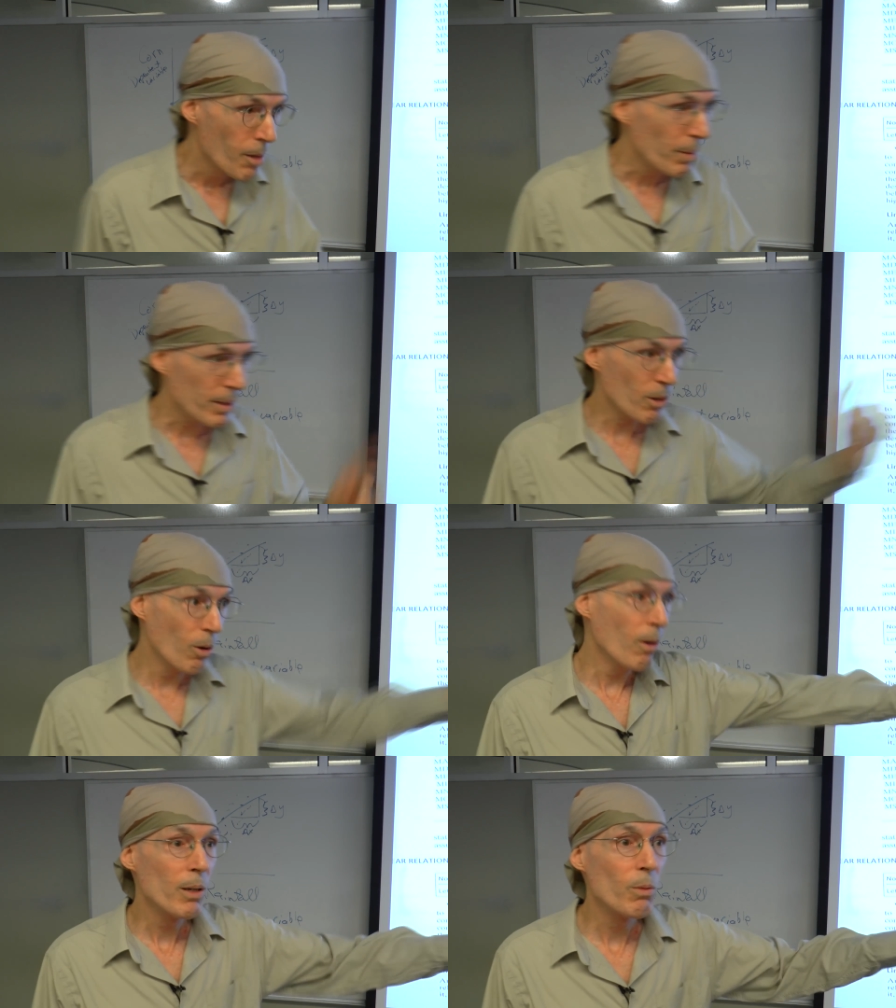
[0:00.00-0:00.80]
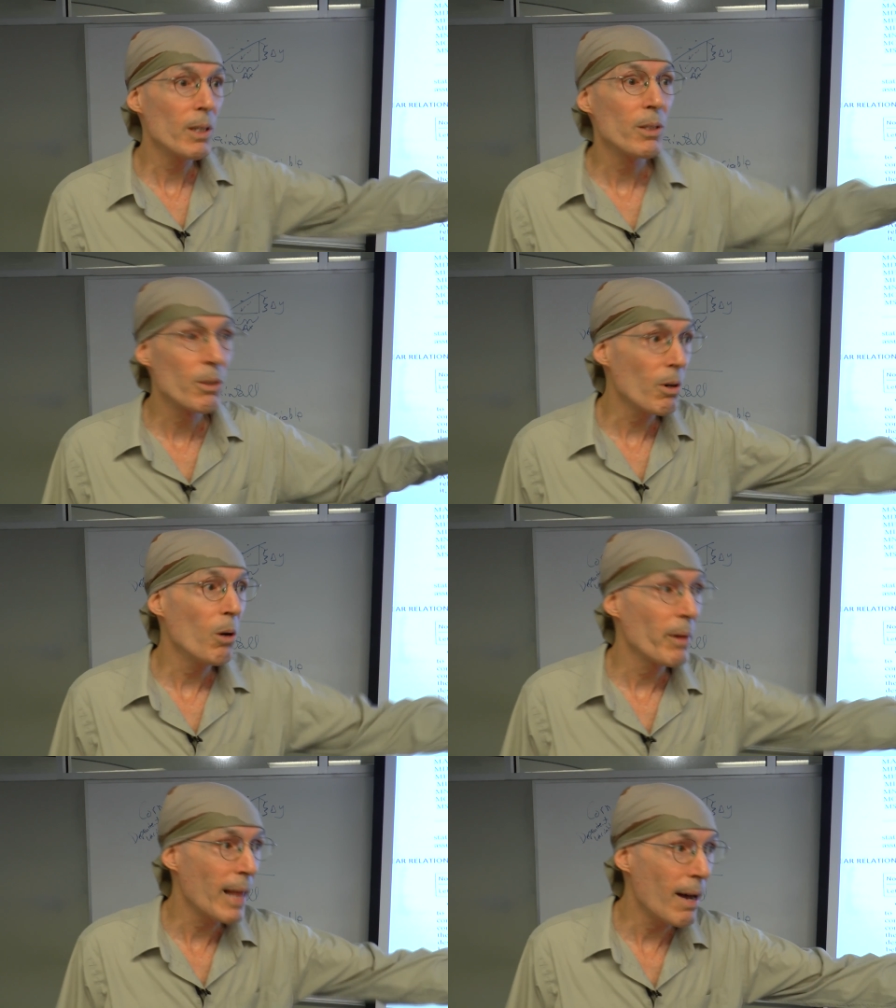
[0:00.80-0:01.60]
But the corn wouldn't
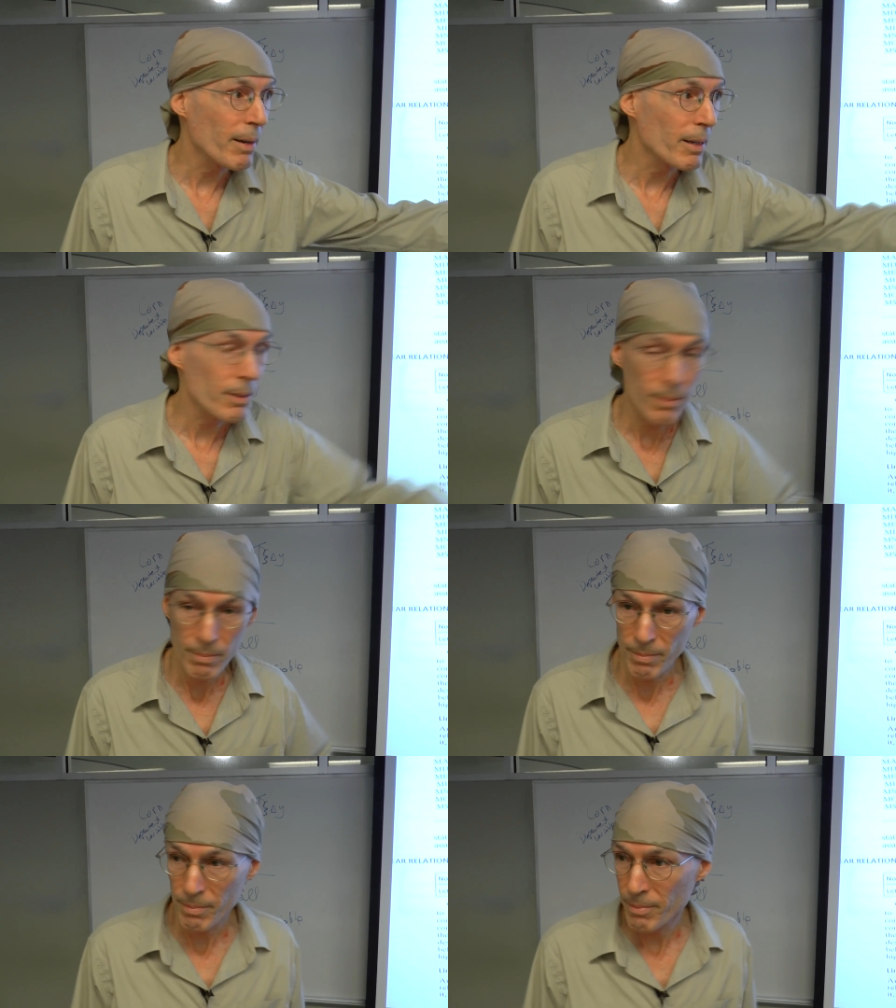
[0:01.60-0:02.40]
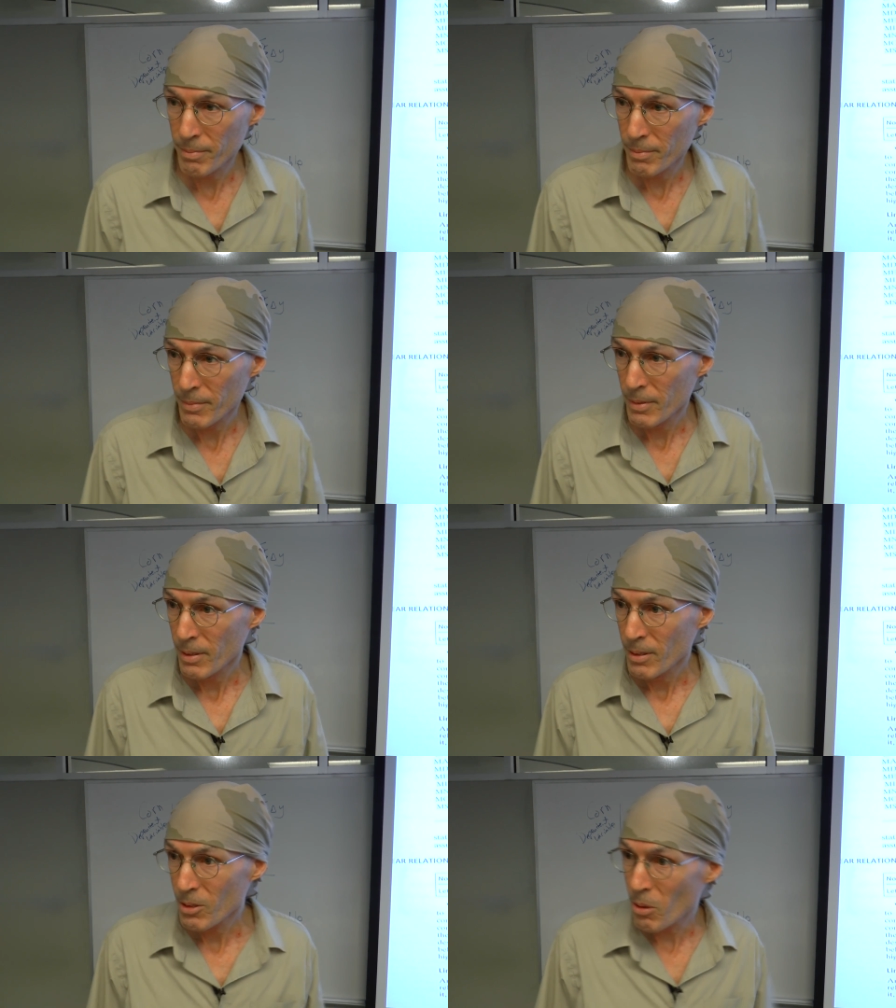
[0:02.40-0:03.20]
grow without it.
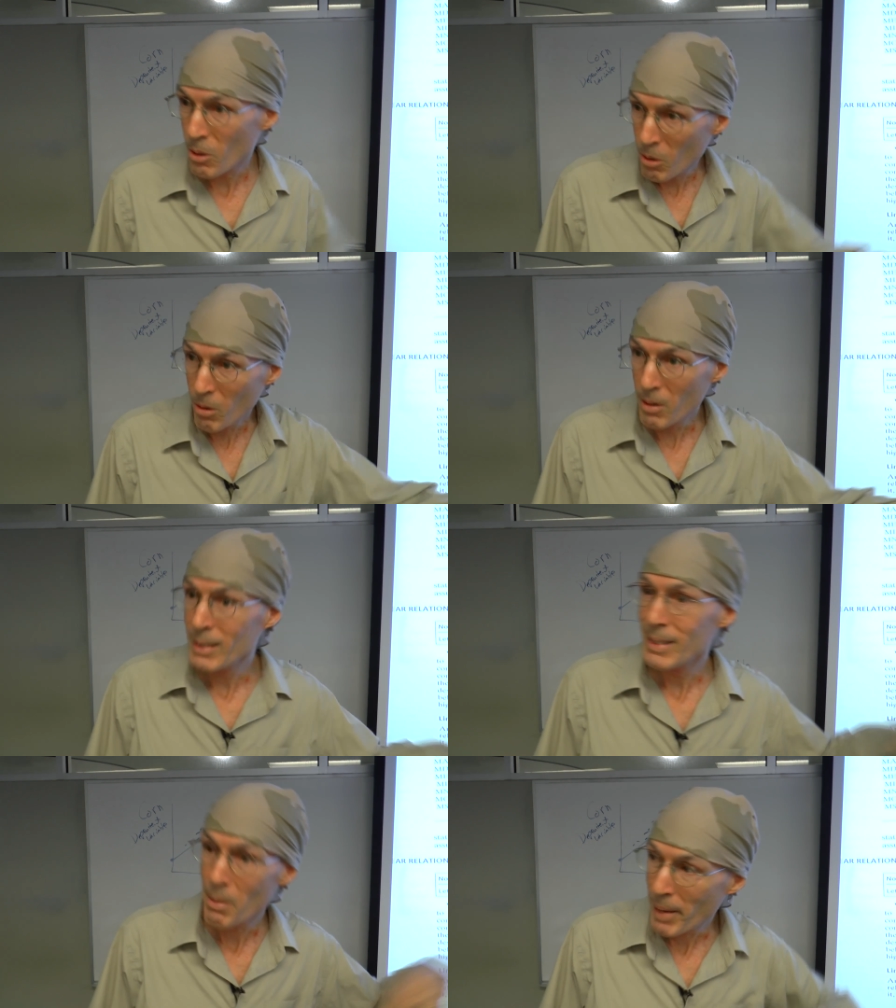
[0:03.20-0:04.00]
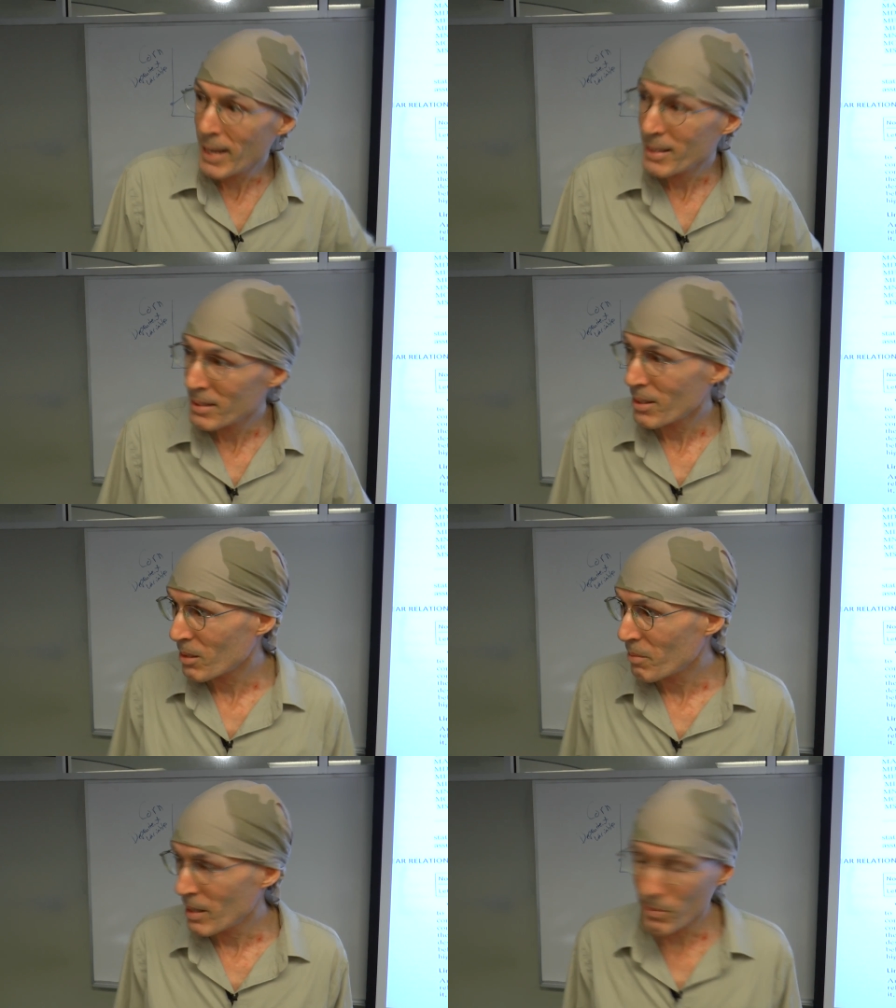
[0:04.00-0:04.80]
So the corn is dependent
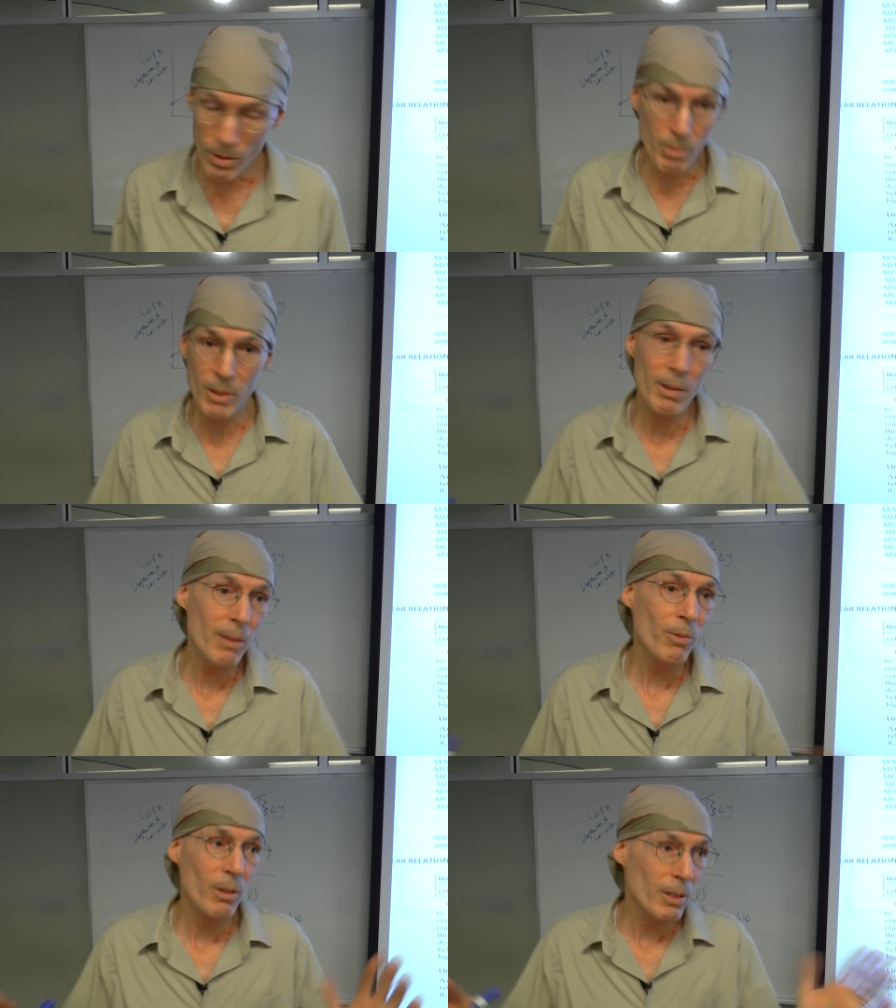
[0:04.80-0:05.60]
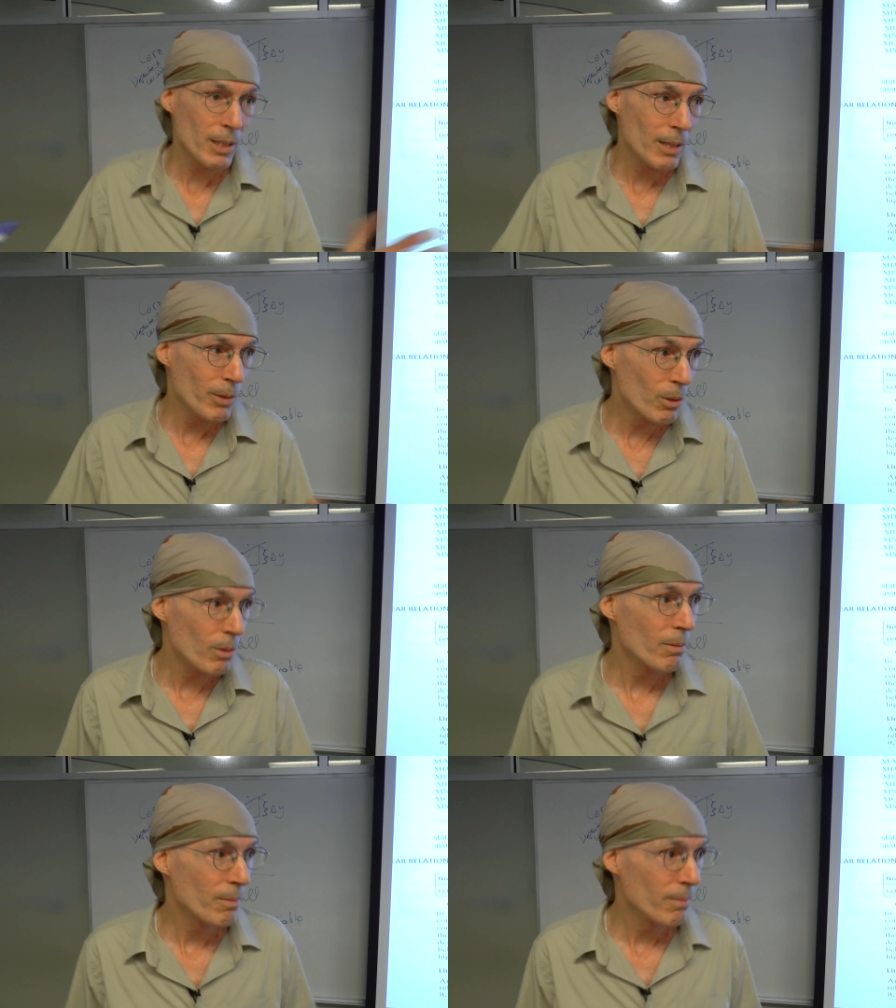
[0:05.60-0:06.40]
on the rainfall, but the rainfall doesn't give a hoot.